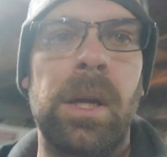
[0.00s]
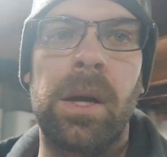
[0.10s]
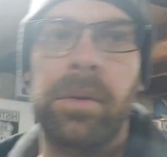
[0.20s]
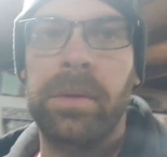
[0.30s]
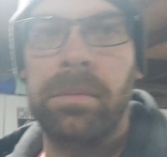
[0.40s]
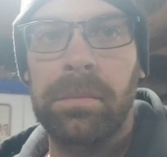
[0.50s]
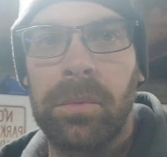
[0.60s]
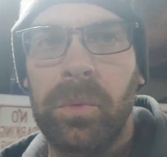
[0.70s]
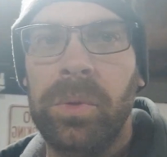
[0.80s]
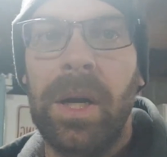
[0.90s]
Okay.
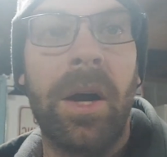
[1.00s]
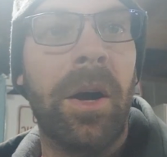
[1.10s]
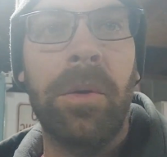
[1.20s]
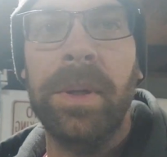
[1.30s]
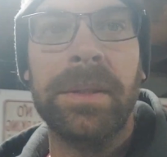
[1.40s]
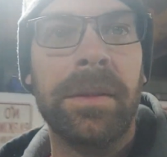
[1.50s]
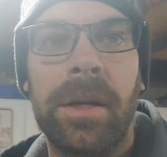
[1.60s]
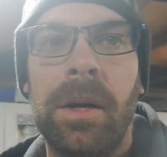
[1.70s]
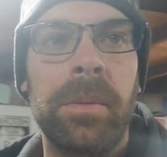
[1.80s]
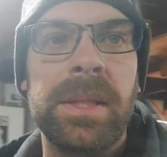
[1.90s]
Always
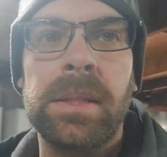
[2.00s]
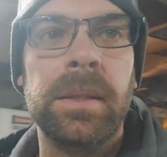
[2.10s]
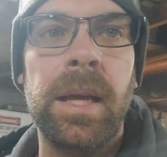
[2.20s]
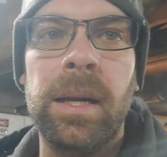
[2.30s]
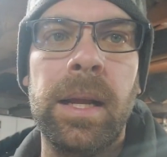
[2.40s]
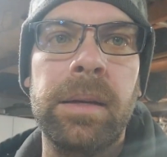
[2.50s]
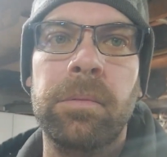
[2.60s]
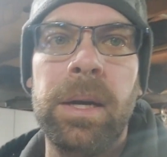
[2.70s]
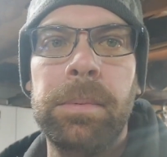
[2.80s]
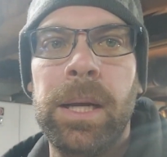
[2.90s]
got a light
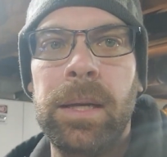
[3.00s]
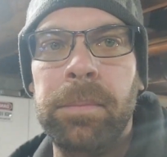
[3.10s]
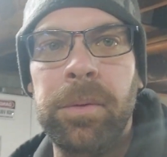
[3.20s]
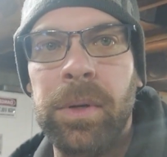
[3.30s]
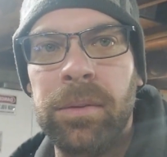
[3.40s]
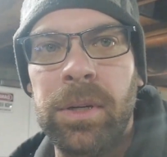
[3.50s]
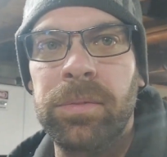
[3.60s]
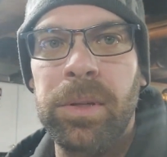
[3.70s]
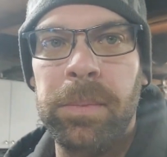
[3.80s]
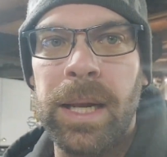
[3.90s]
right behind me whenever I
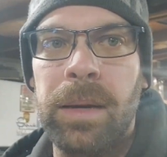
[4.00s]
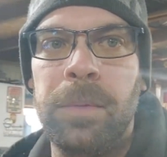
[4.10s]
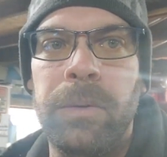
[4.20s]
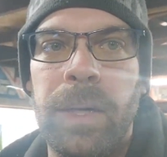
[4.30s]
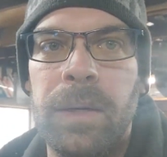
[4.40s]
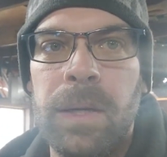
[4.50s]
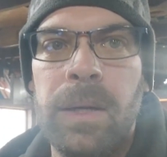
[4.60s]
flip the camera around.